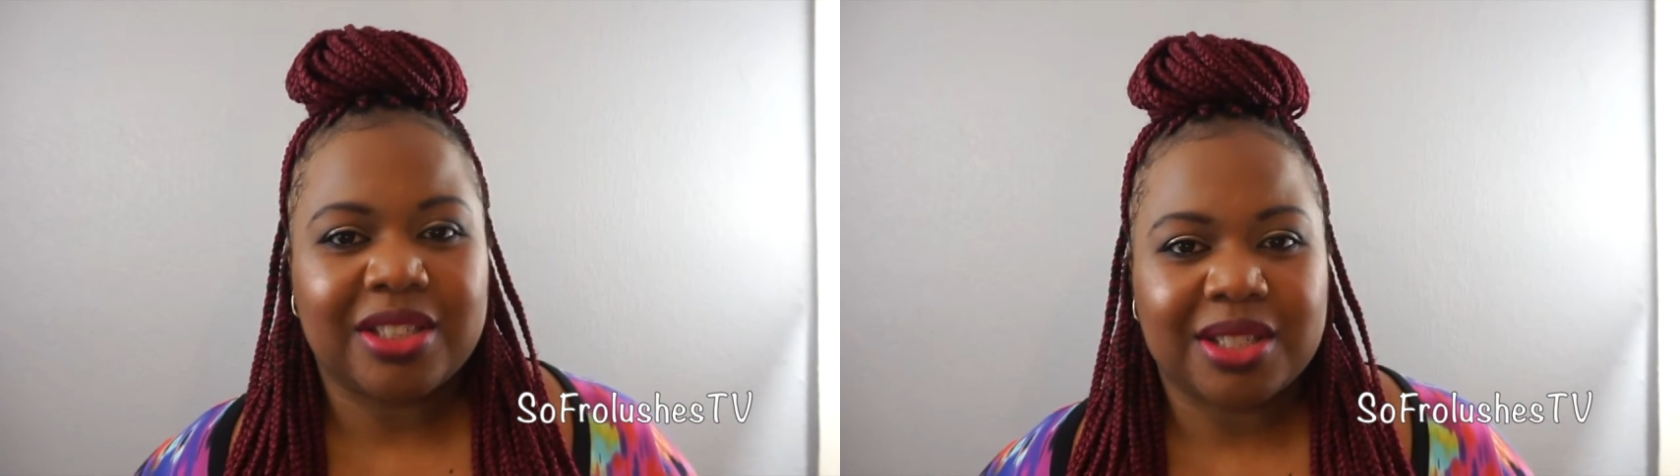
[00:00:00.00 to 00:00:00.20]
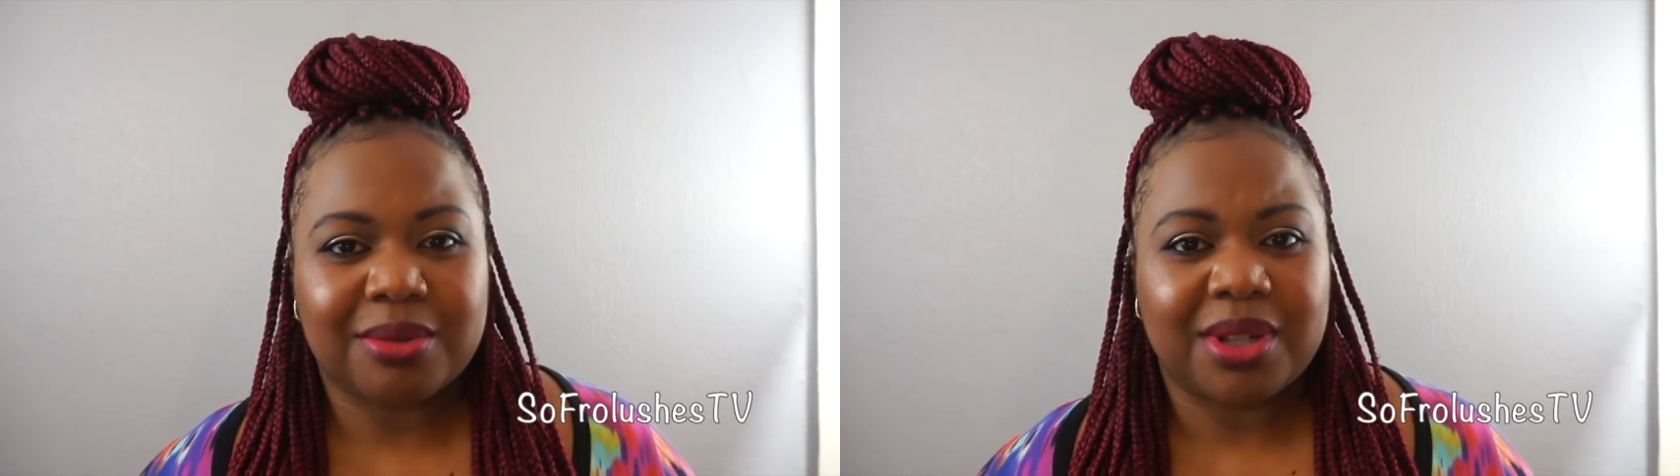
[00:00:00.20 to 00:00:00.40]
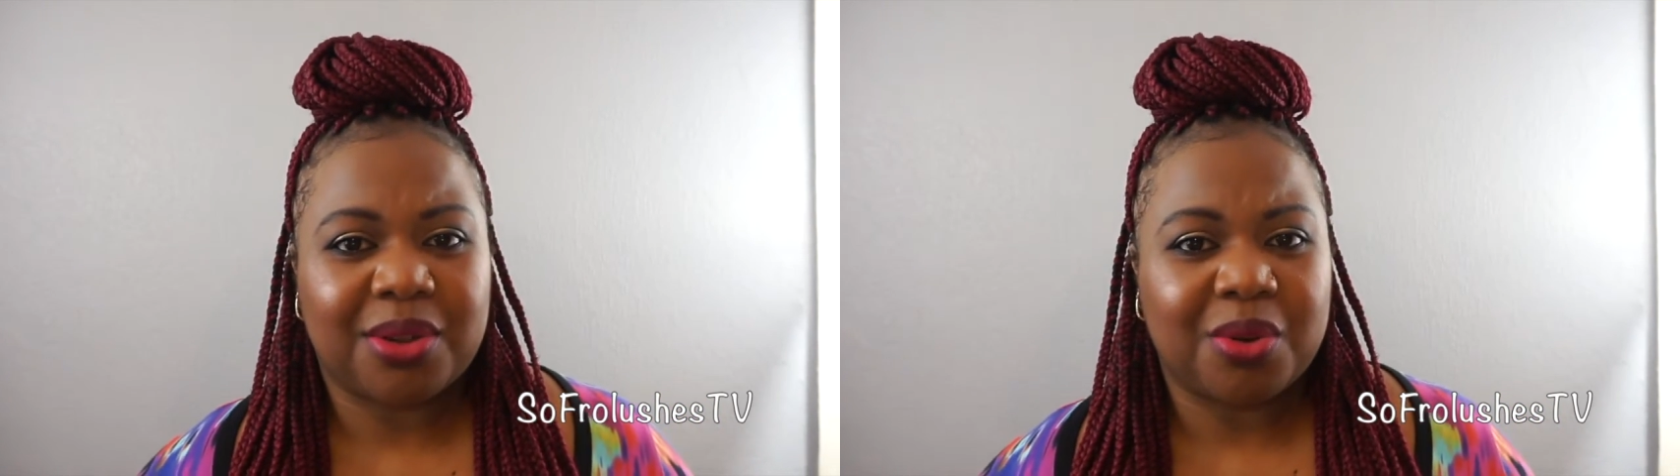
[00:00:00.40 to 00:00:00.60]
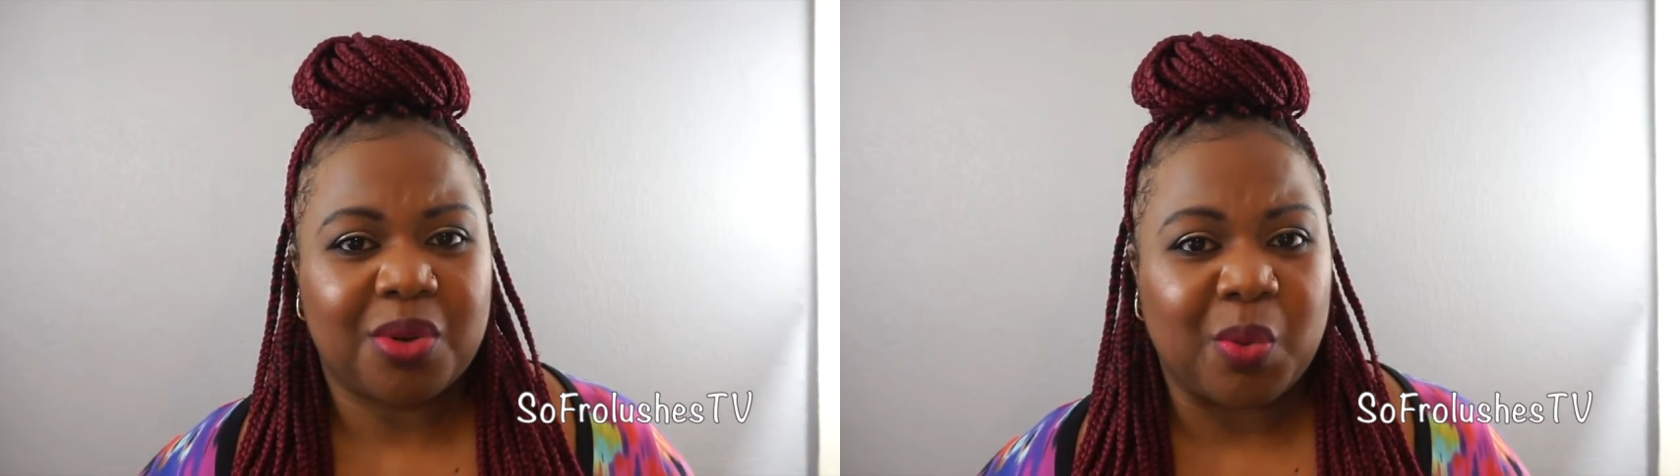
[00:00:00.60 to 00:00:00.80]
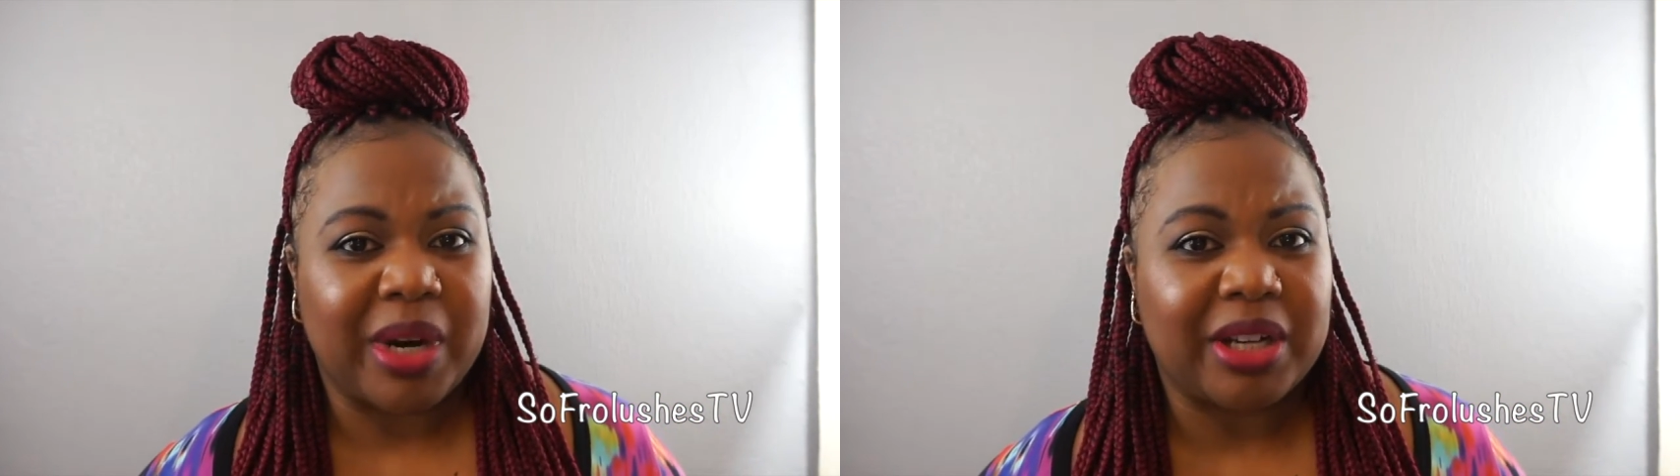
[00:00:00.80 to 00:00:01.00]
So I thought,
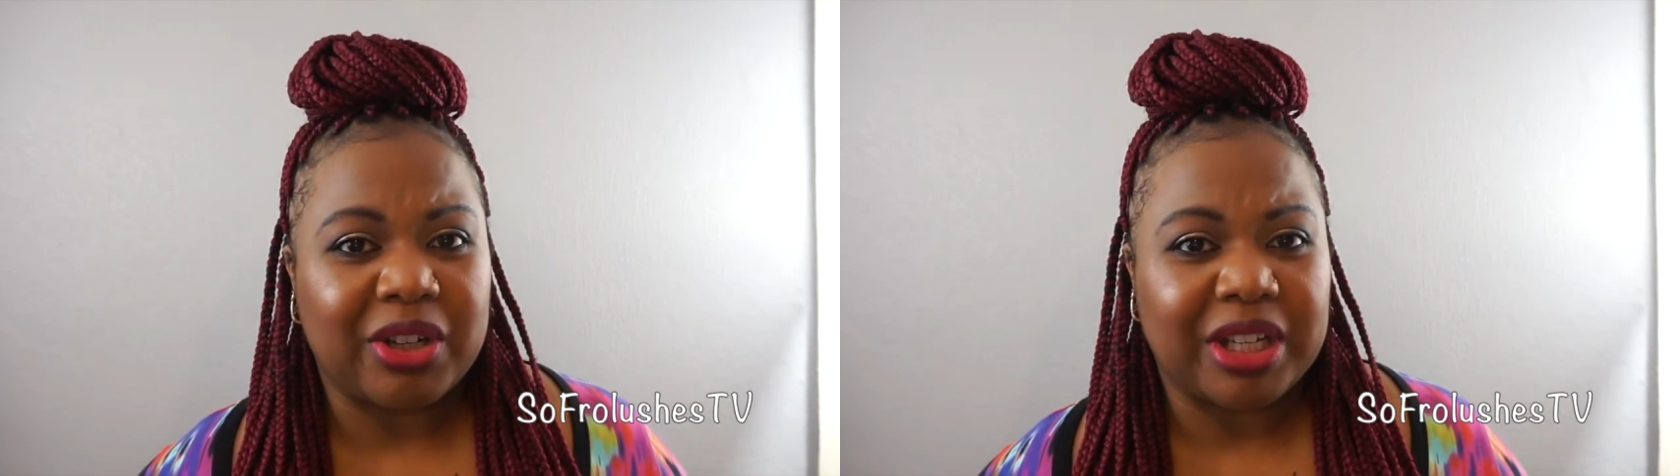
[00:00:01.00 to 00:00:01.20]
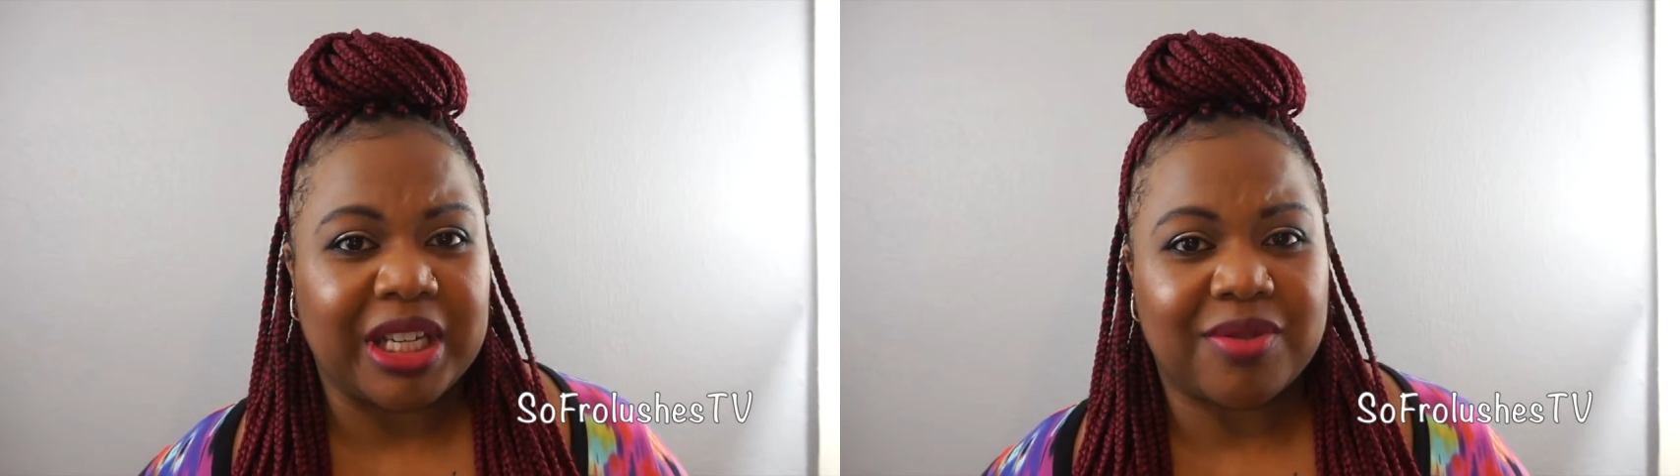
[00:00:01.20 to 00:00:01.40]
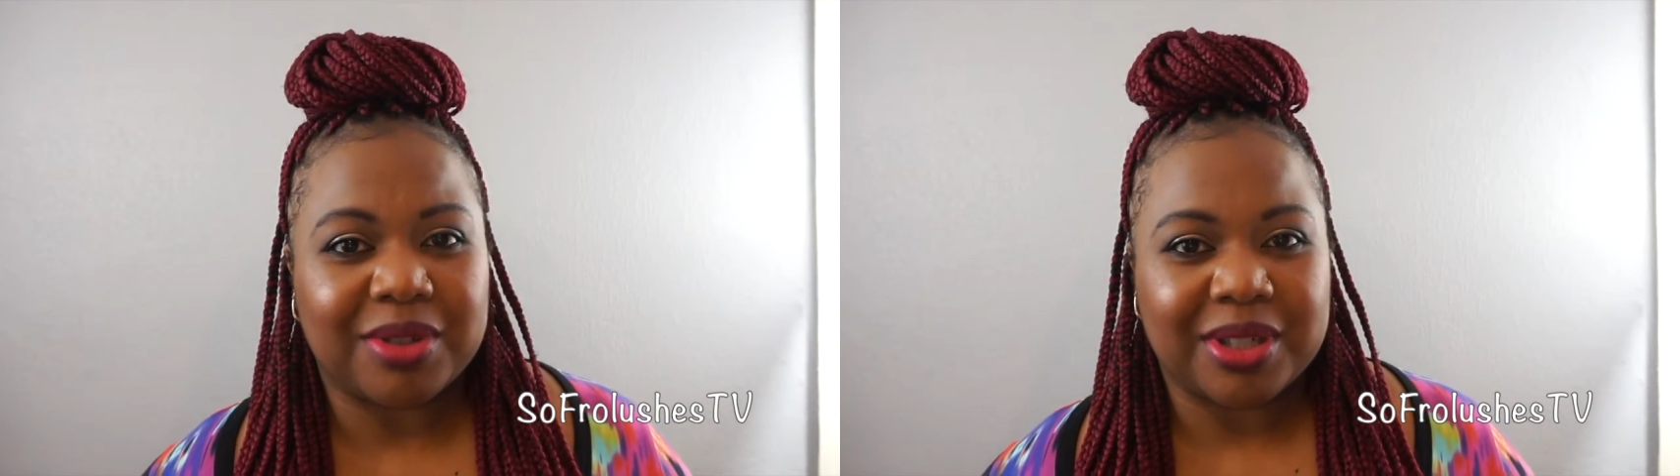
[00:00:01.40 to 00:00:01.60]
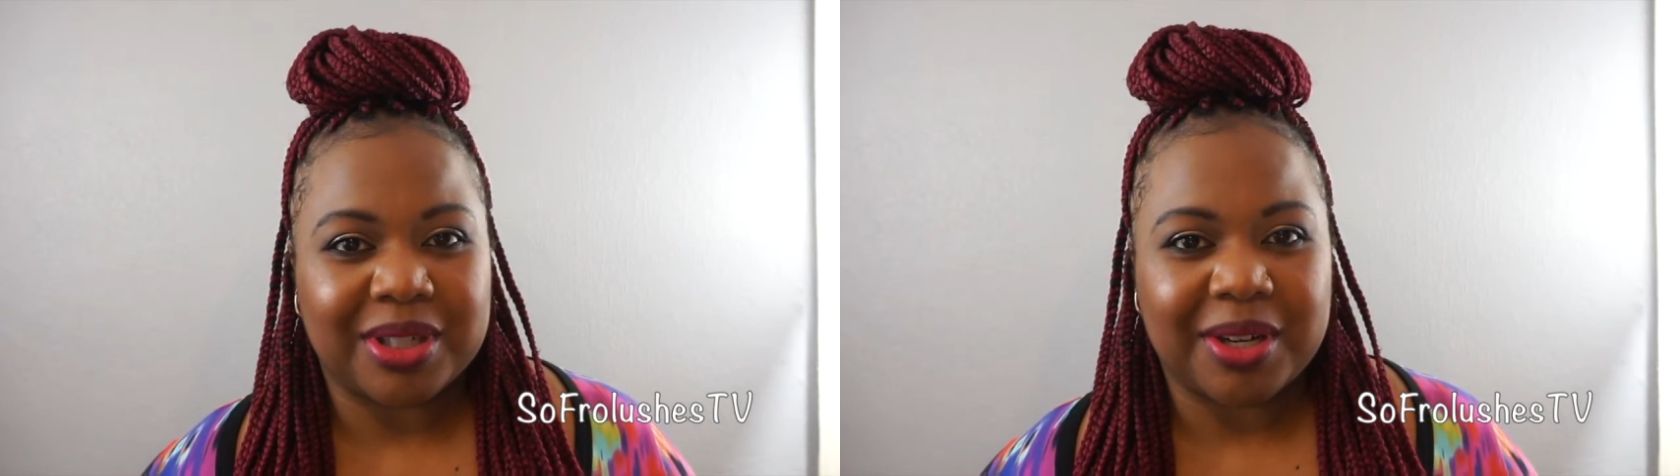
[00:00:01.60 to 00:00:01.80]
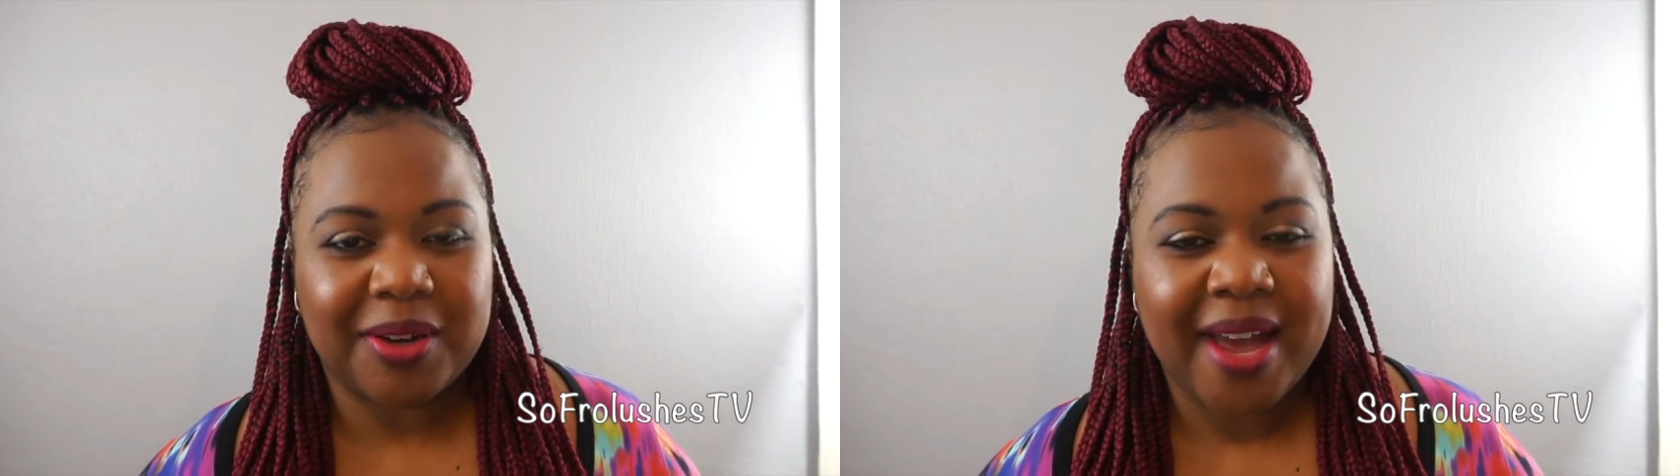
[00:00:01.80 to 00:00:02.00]
why not give it a
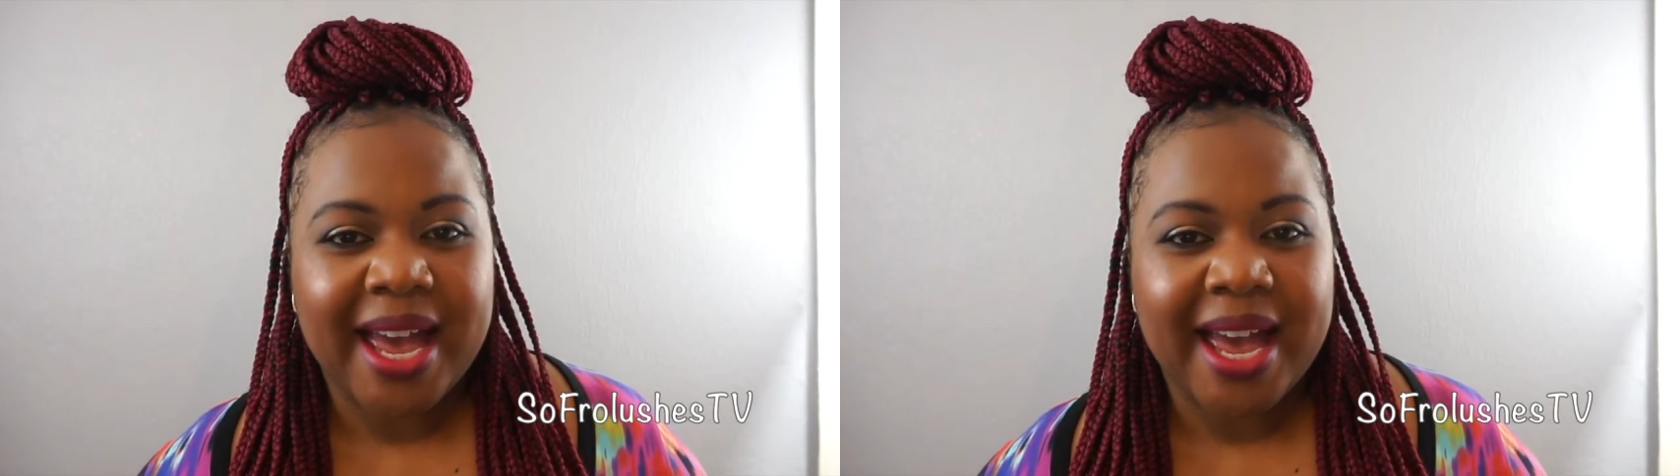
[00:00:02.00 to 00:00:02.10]
go?